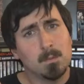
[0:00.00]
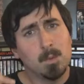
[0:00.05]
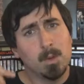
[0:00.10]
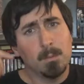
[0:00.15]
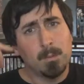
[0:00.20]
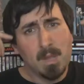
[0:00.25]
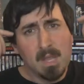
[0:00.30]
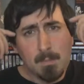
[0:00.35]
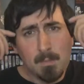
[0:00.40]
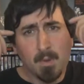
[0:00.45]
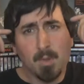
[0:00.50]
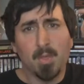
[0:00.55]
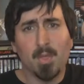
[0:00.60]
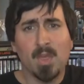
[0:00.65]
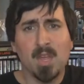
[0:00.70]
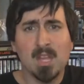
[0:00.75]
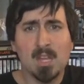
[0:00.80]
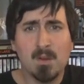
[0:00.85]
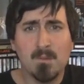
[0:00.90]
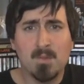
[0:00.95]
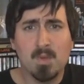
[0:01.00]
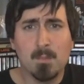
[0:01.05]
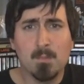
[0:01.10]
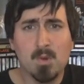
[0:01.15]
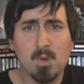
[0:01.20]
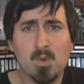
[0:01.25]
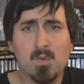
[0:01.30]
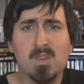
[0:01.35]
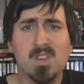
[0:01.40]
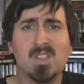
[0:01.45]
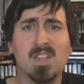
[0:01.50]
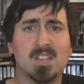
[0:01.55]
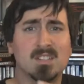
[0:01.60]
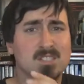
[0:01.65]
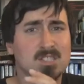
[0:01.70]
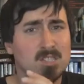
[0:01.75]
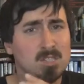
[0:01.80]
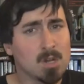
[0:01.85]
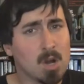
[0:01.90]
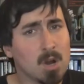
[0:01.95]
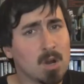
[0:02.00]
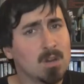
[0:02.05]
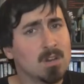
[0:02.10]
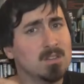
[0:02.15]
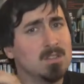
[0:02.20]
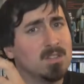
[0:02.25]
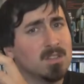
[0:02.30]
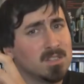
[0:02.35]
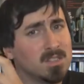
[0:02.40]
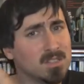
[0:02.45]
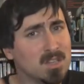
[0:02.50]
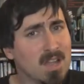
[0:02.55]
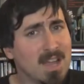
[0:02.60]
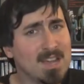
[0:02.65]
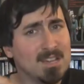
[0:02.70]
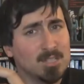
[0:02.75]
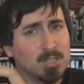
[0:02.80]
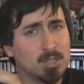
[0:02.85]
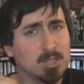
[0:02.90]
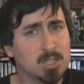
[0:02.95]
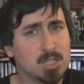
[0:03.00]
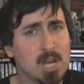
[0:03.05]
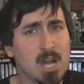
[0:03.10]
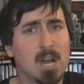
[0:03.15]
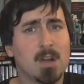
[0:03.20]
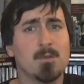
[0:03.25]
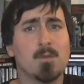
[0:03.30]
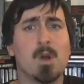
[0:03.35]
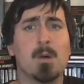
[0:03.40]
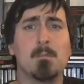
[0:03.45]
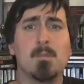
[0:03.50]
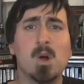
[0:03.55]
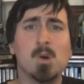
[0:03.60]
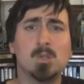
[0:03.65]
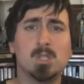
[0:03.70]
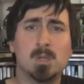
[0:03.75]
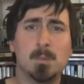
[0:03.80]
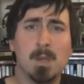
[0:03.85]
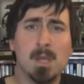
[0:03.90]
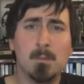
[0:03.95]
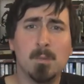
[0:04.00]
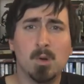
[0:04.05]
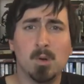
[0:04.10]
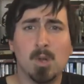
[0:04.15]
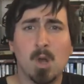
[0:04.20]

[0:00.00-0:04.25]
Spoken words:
When people think of the movie that started the slasher genre, most people